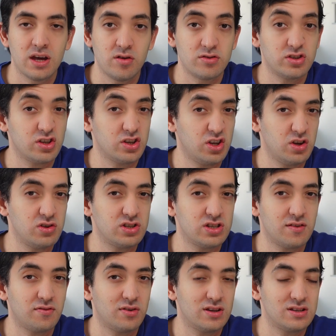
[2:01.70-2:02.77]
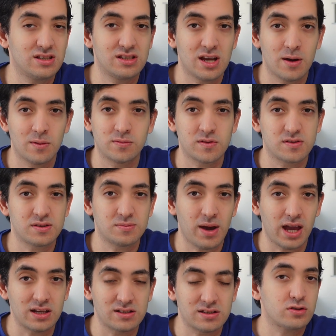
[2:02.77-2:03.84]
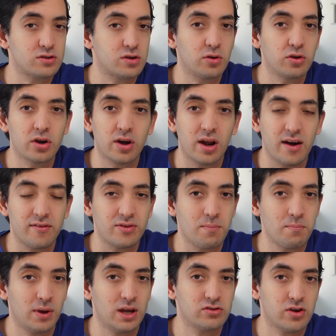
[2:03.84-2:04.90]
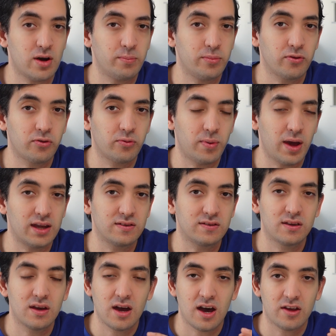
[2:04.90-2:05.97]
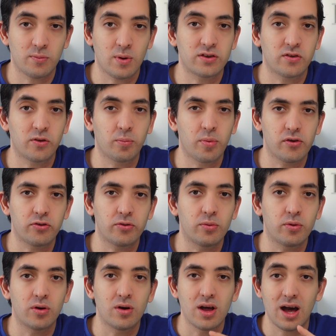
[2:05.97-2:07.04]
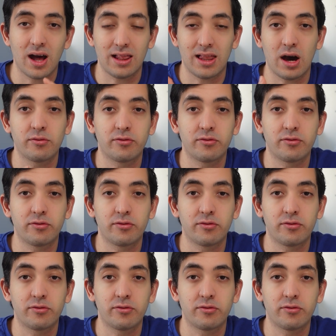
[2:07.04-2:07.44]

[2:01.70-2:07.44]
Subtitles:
there's a huge difference in terms of space. So you're gonna have to measure up your space as much as possible, allow